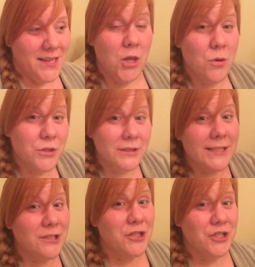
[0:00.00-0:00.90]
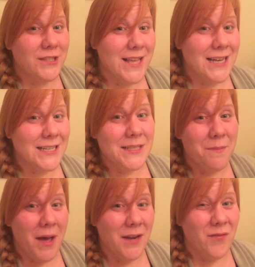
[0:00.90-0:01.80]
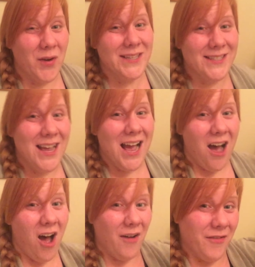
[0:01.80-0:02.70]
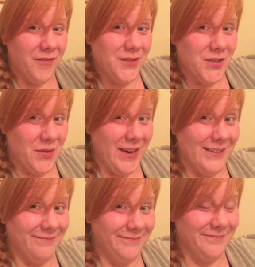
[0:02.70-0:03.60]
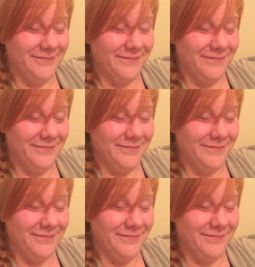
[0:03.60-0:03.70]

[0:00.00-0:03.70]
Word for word: usually she's just that disembodied voice off screen.